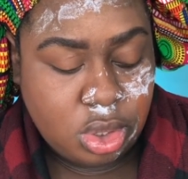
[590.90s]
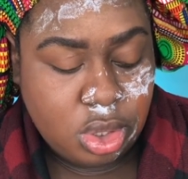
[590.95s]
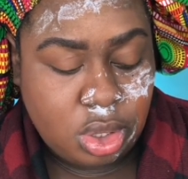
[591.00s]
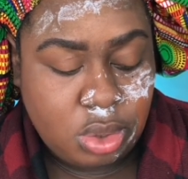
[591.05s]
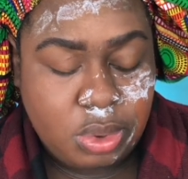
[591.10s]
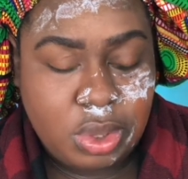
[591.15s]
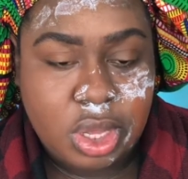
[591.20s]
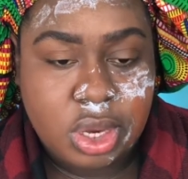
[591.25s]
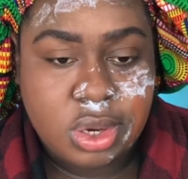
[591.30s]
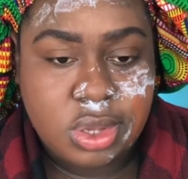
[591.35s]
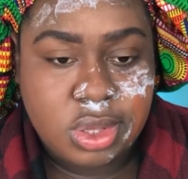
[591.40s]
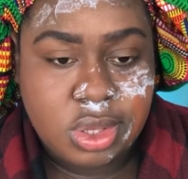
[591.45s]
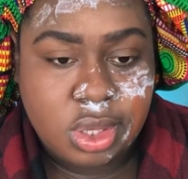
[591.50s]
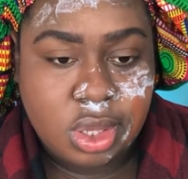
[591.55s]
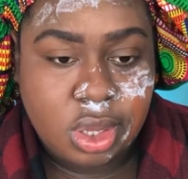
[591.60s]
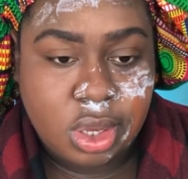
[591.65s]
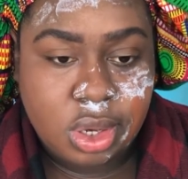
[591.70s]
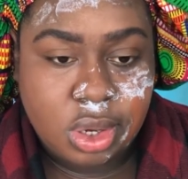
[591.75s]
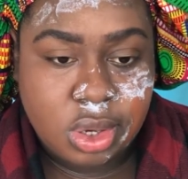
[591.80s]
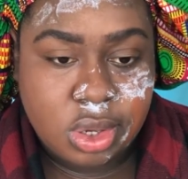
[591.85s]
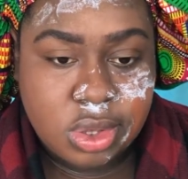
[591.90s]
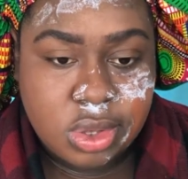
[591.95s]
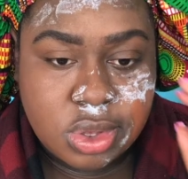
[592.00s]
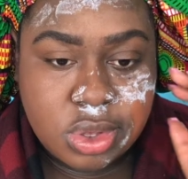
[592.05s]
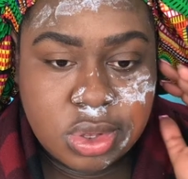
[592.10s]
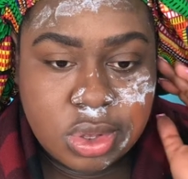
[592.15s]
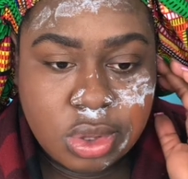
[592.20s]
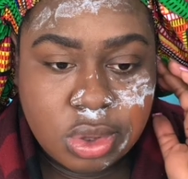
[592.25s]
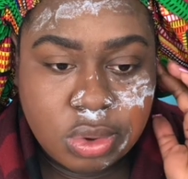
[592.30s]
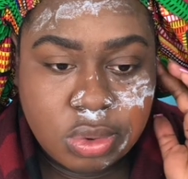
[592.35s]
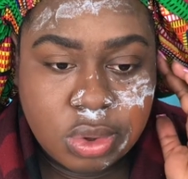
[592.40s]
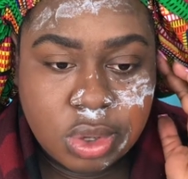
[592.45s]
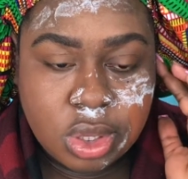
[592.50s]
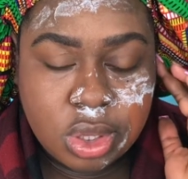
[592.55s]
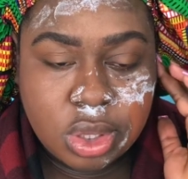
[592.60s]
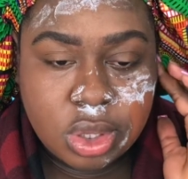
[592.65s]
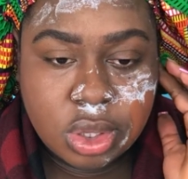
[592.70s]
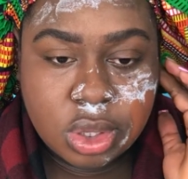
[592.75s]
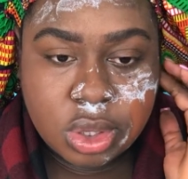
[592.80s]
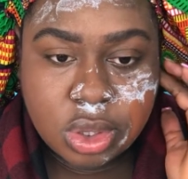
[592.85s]
I'm kind of scared because it's still
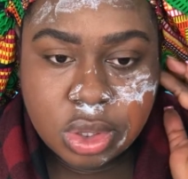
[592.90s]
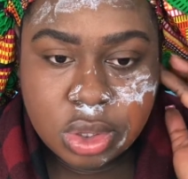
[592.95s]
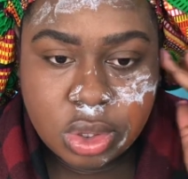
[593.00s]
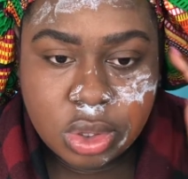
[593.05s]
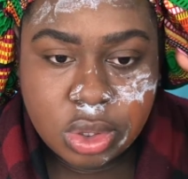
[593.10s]
ringing.